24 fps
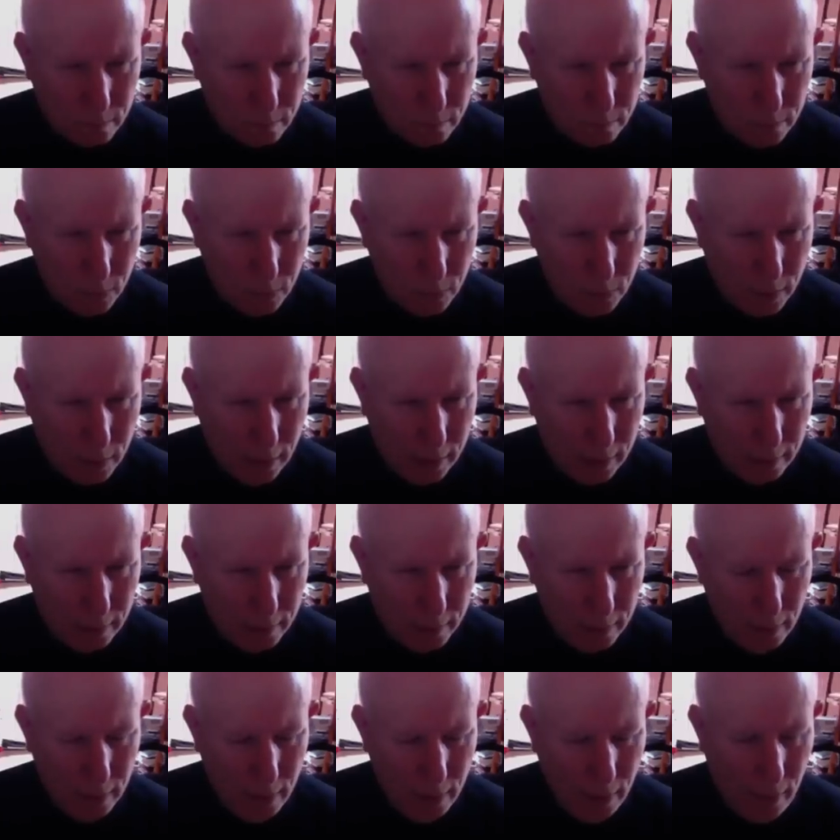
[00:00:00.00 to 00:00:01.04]
Okay.
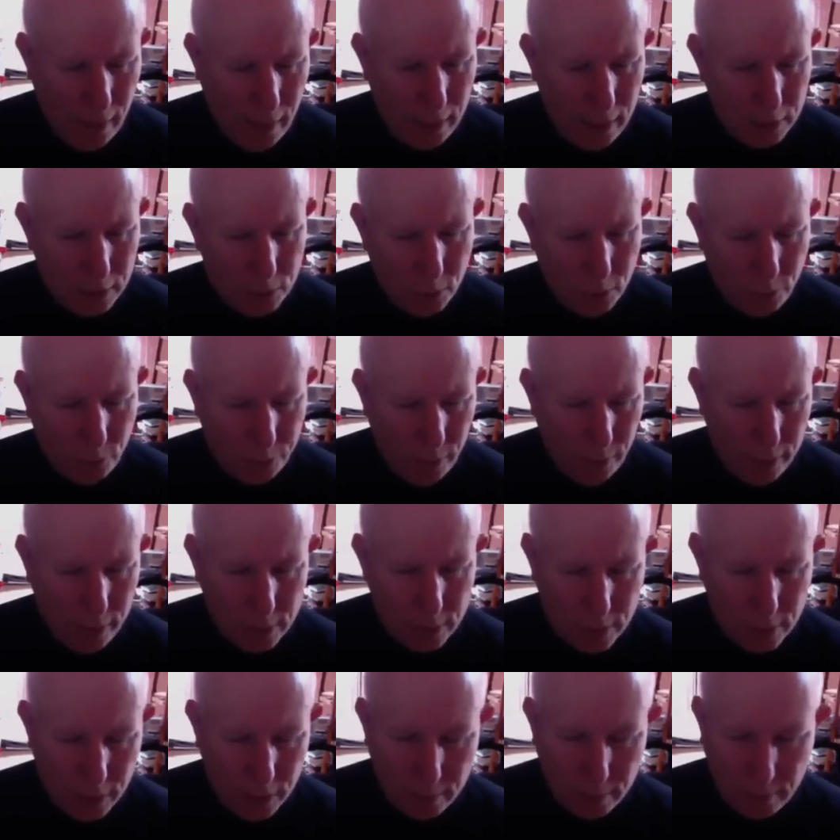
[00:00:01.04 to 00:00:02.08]
I had two friends
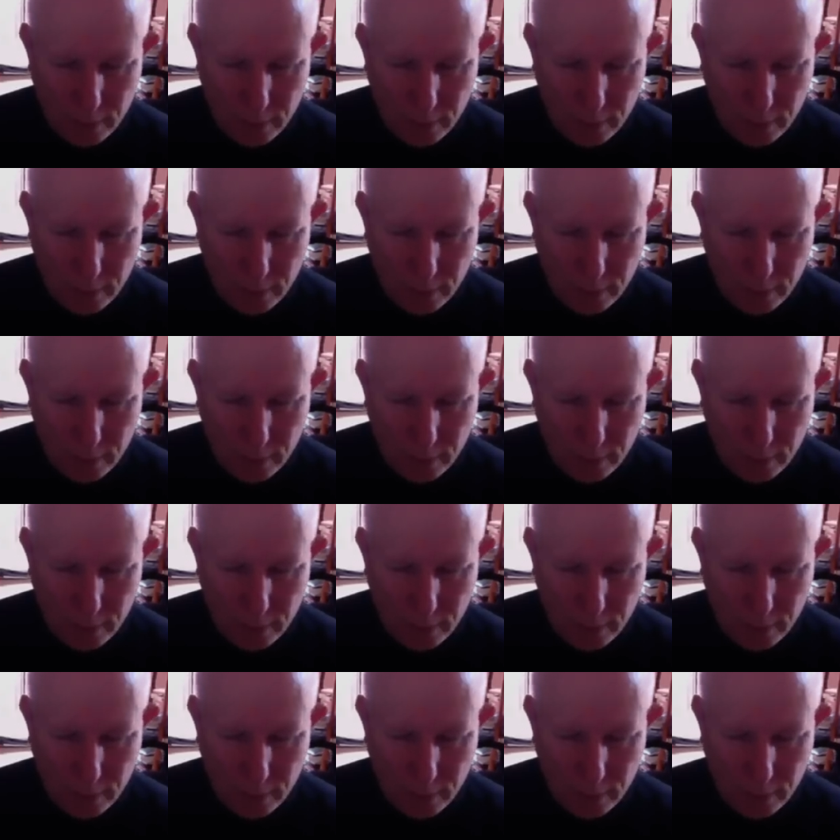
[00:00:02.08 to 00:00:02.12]
that